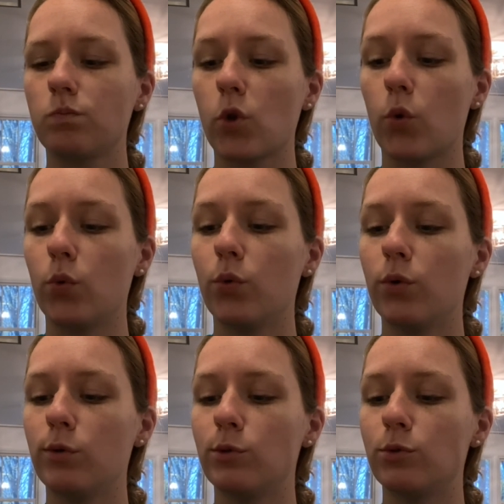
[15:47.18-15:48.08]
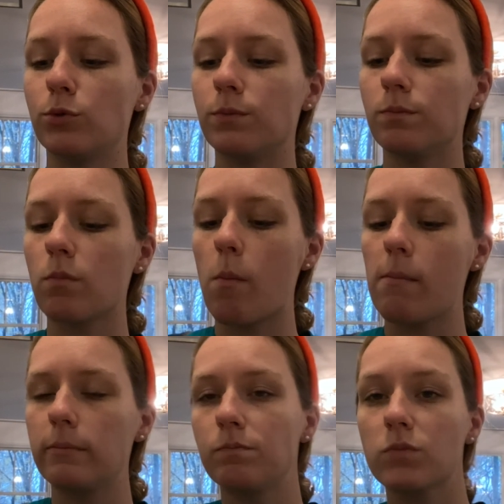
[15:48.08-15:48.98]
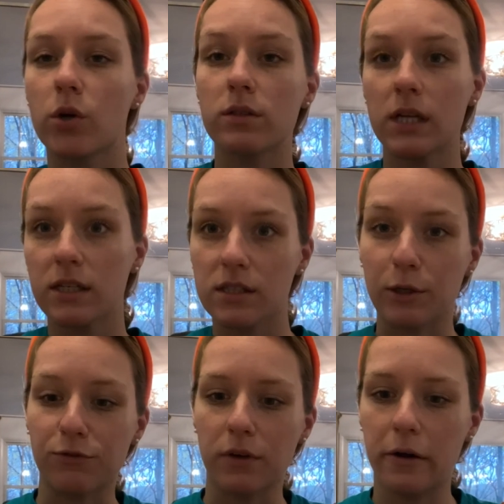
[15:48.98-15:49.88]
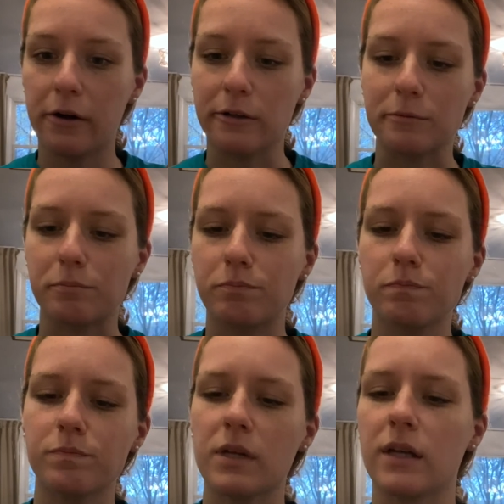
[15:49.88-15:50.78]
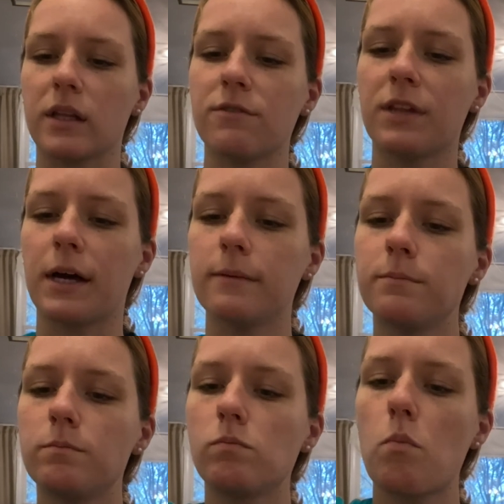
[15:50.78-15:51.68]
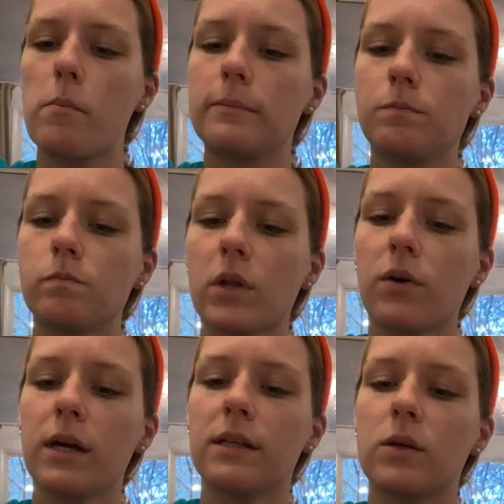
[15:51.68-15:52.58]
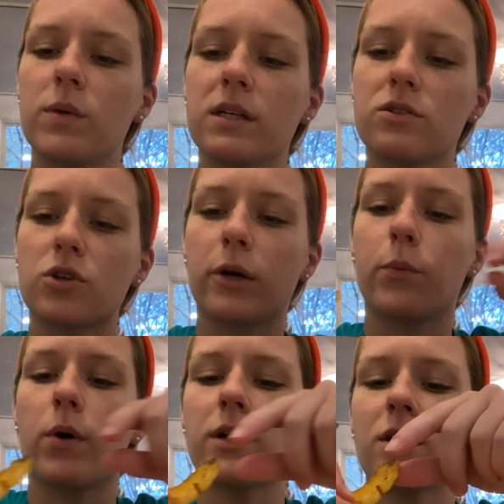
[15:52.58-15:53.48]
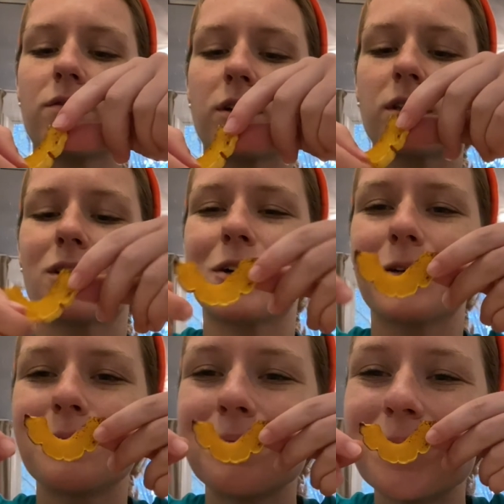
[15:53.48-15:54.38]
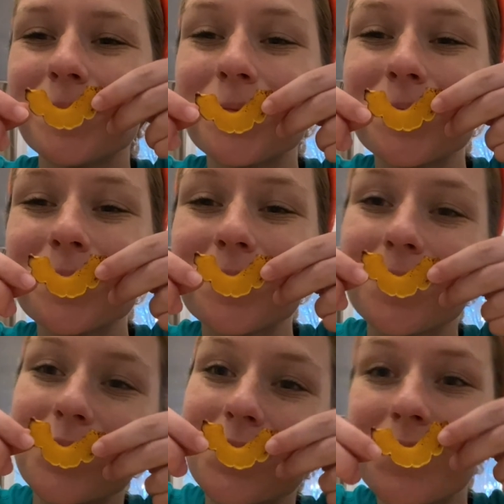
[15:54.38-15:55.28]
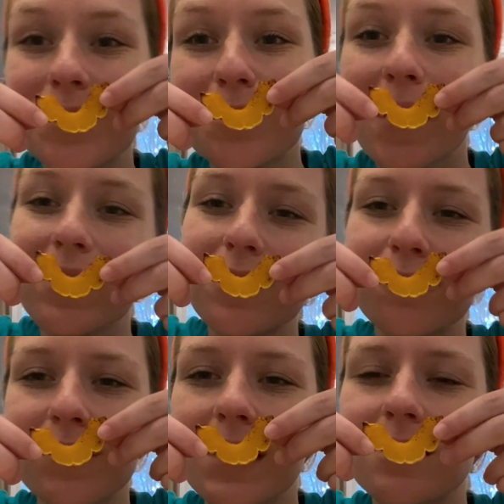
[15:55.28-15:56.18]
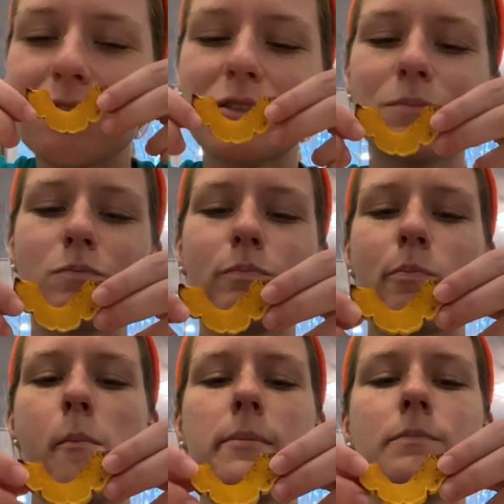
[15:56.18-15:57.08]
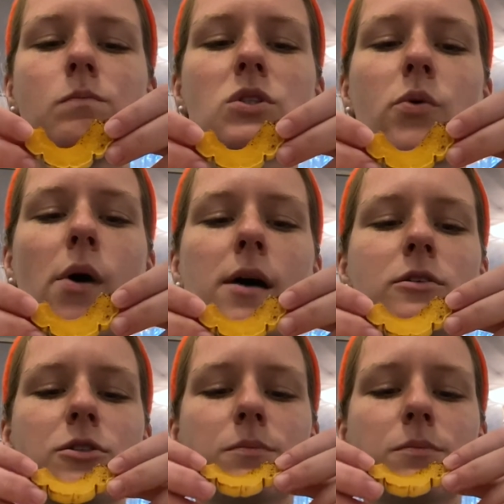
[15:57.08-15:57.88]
Ooh, those taste like fall. I love that. Okay, and then we can try one of our little smiling face squash.